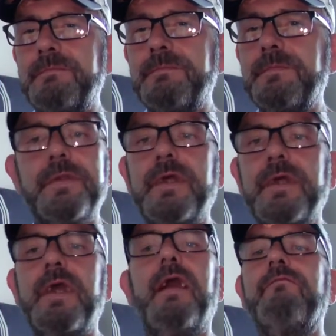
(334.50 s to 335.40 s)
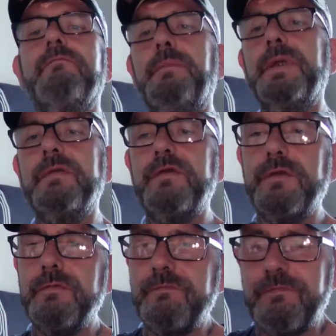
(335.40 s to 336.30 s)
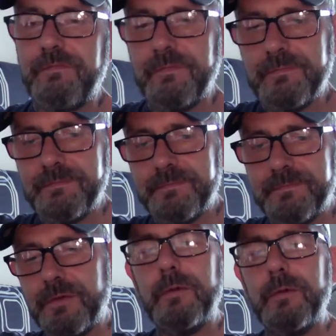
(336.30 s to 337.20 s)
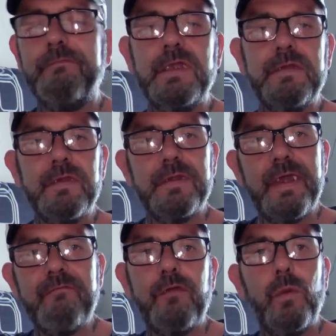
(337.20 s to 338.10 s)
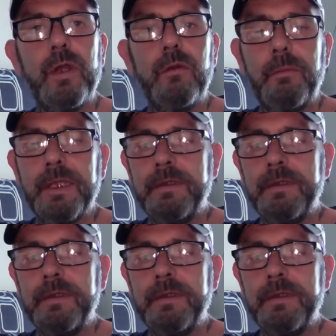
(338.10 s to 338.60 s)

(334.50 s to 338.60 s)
they haven't been used, and hopefully they never will be.